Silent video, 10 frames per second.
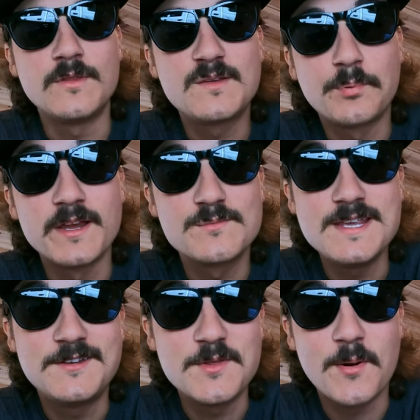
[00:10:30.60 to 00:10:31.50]
So this brings
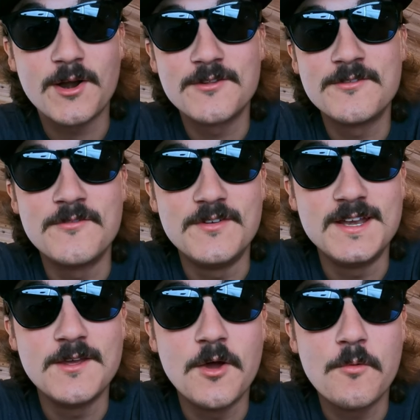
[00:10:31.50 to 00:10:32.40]
me to the part of the
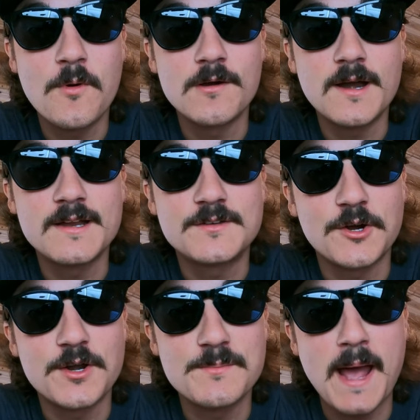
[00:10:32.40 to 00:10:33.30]
video where I
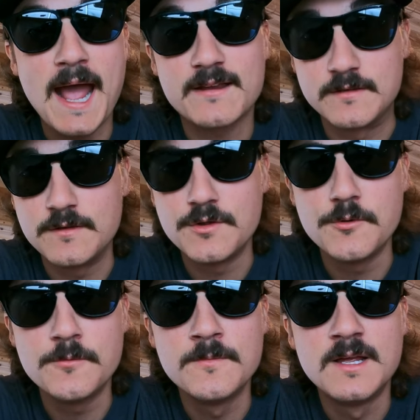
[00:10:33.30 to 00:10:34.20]
turn it back to
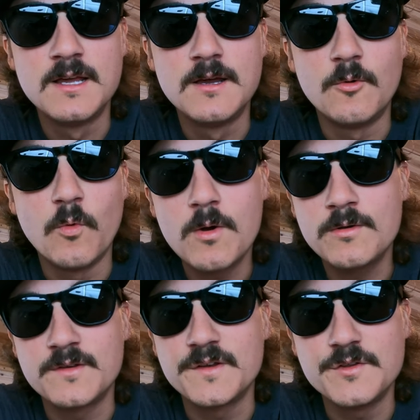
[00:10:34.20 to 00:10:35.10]
you.
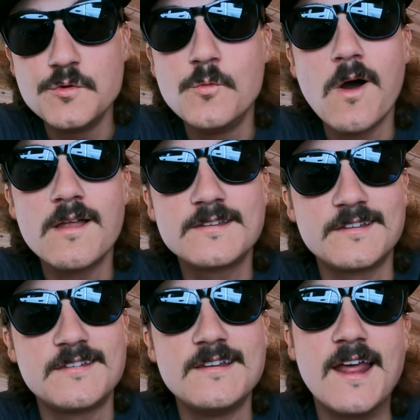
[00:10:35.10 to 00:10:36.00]
What do you want
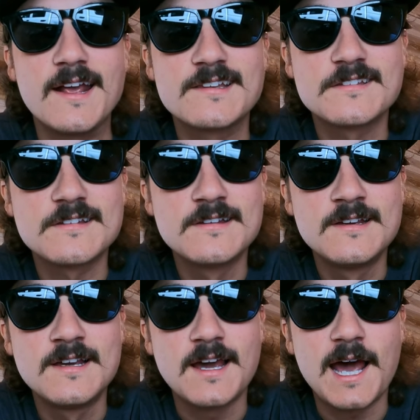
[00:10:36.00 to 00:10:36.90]
to see next?
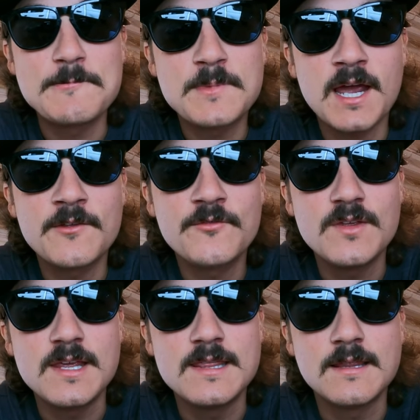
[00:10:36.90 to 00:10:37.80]
I'm kind
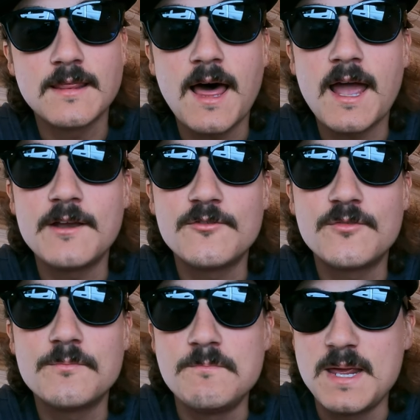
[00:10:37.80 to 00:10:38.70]
of in the line
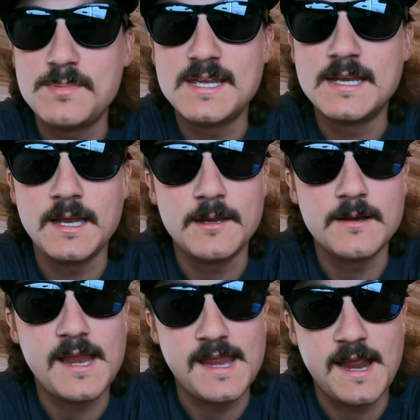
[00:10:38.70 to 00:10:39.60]
of maybe
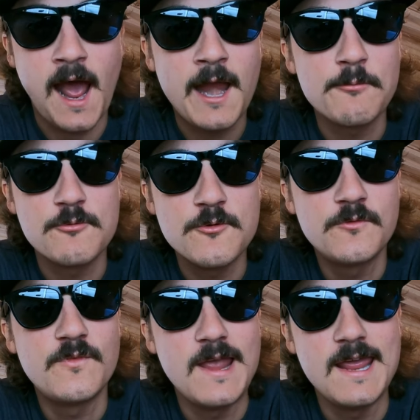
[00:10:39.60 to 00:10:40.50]
getting a high
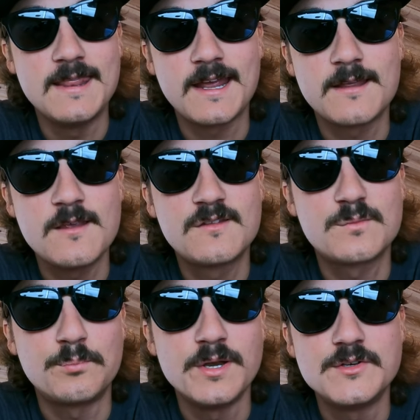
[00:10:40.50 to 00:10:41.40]
roof van like a
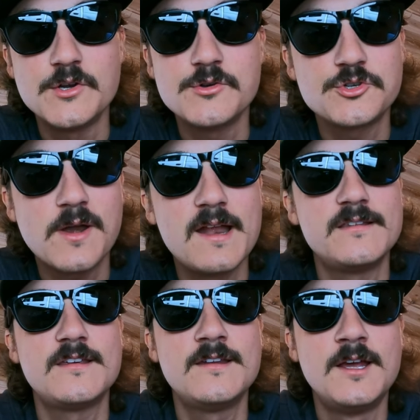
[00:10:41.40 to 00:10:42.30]
Sprinter,
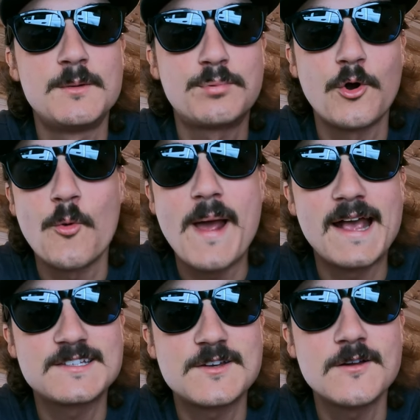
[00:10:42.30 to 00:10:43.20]
Transit,
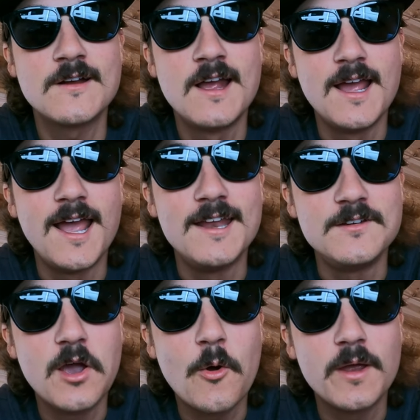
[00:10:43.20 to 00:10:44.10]
ProMaster,
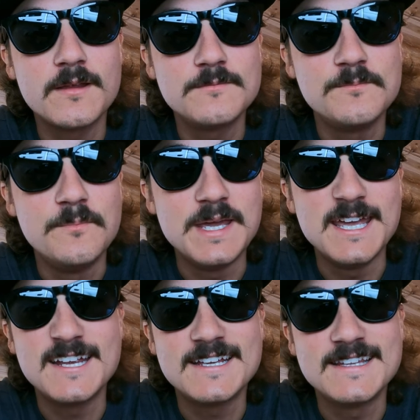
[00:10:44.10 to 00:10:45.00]
and going
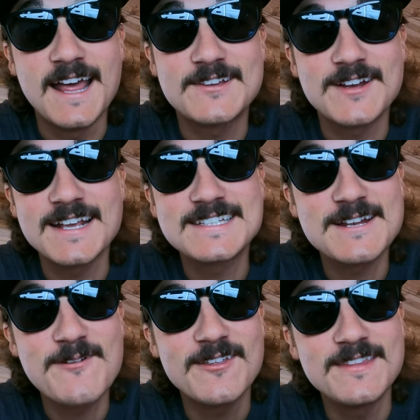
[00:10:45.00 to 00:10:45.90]
big. And that's what I
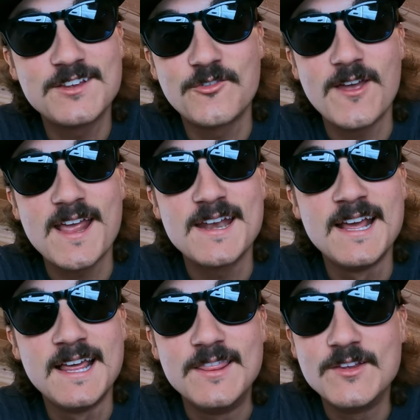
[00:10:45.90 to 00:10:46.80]
said about this
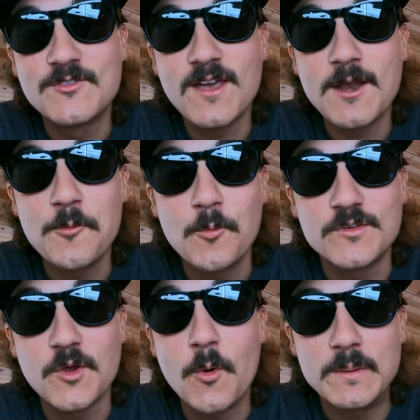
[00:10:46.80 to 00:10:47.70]
van. This van
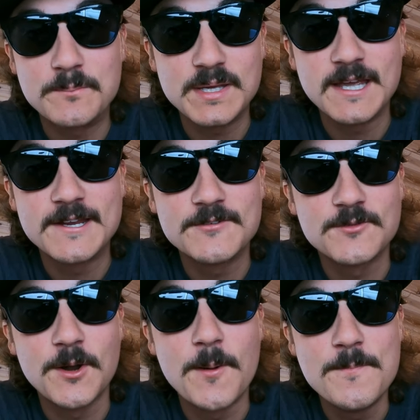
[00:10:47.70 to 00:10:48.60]
was going
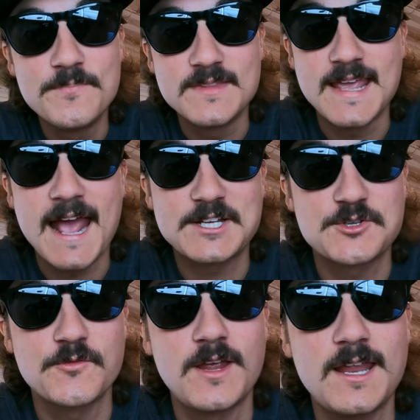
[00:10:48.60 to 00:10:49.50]
big from the
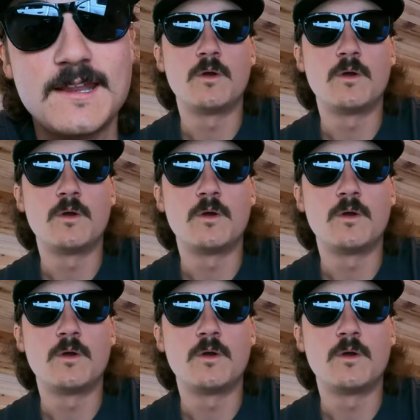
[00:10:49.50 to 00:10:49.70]
Astrovan.